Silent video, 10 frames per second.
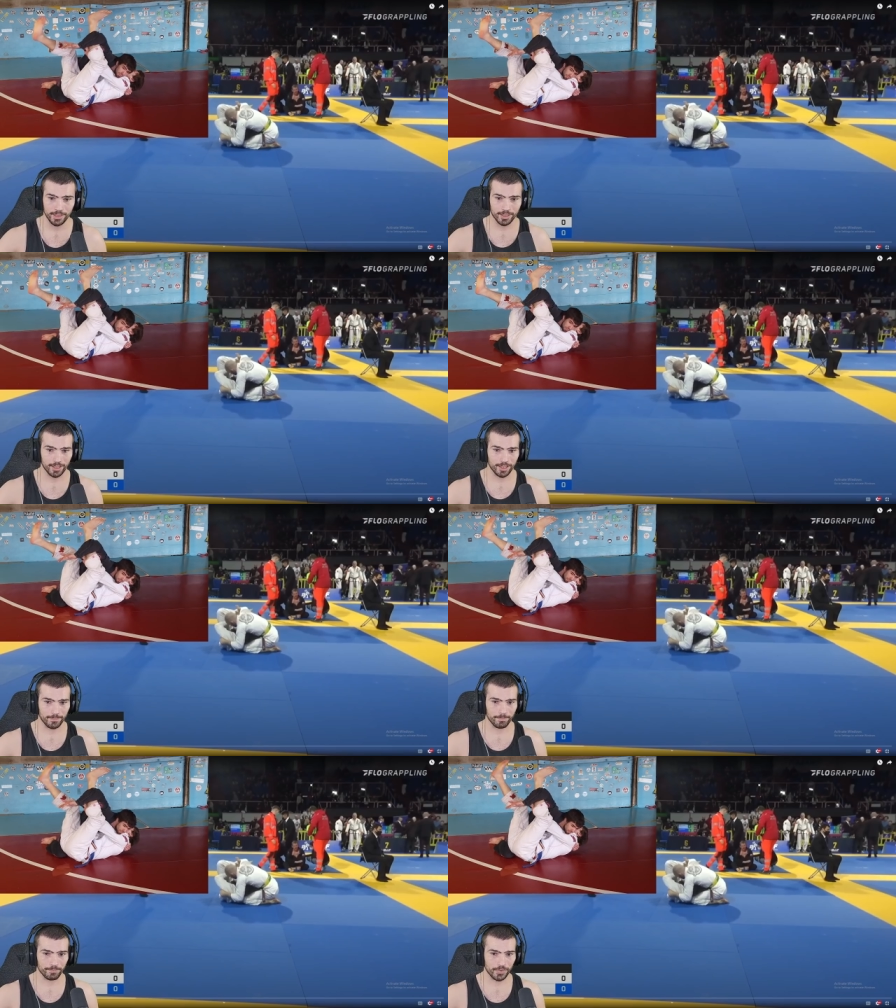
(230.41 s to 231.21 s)

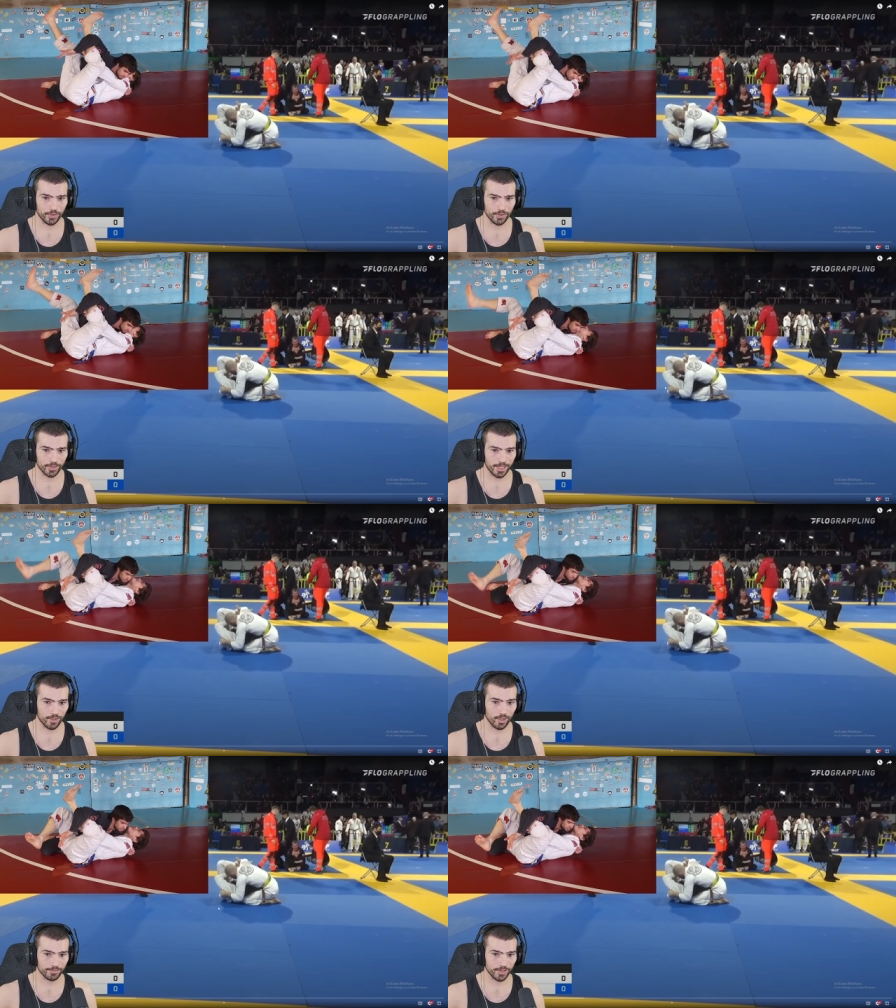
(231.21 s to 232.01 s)
Um, you're kind of
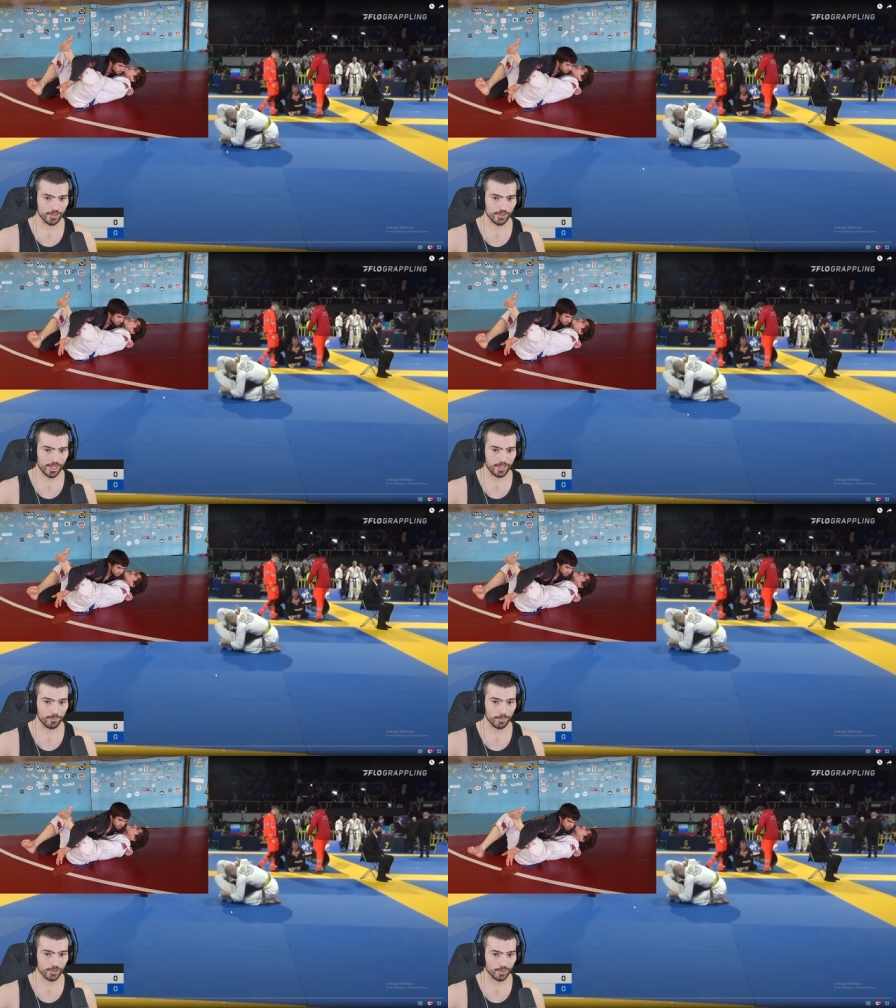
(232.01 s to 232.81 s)
off to the side,
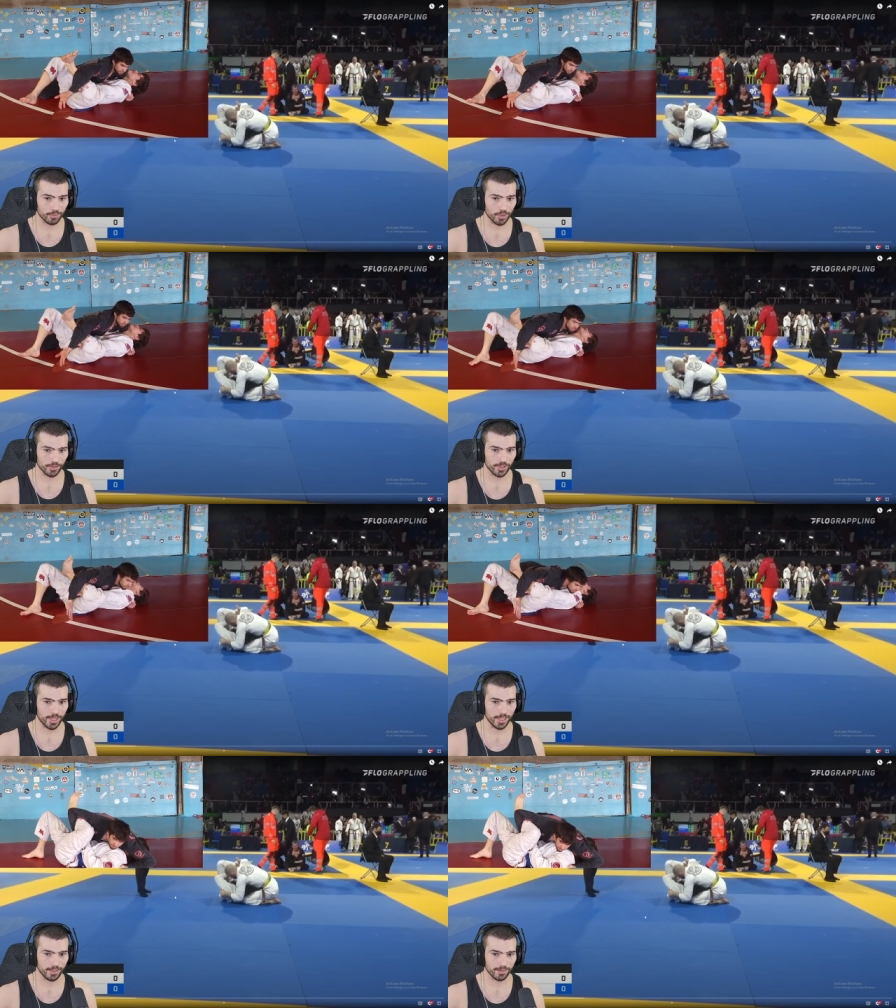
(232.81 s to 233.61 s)
almost on the wrong
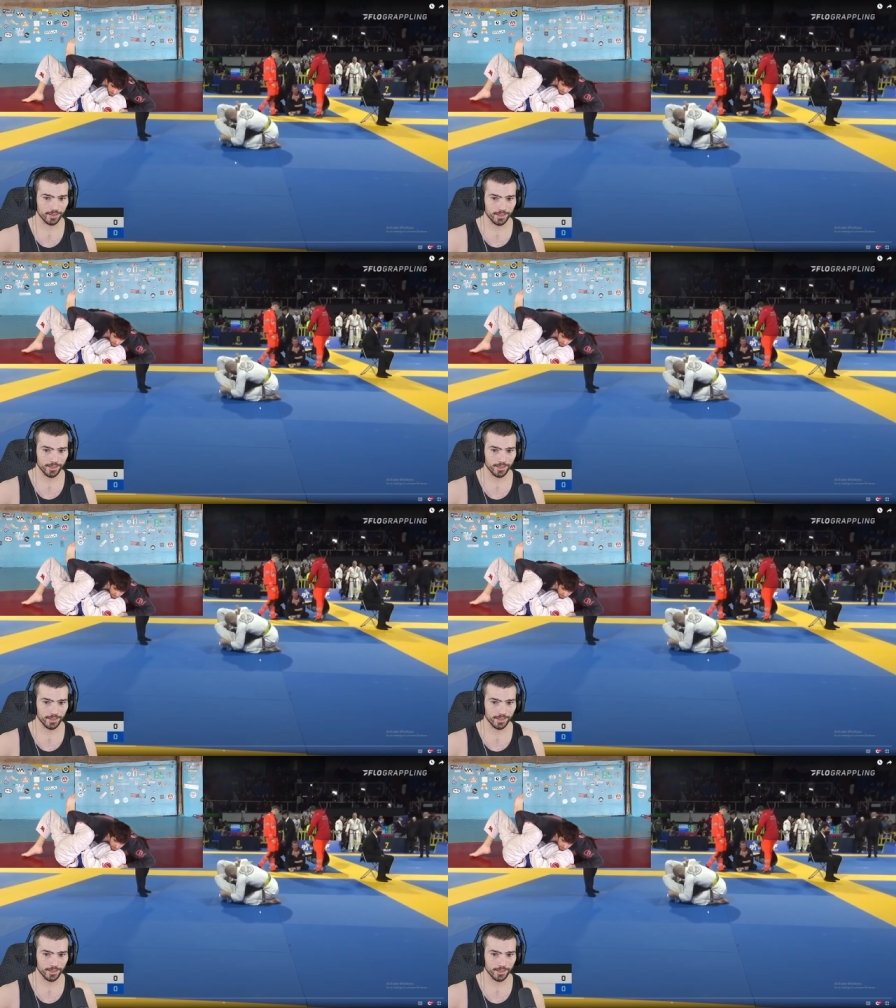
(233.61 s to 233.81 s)
side.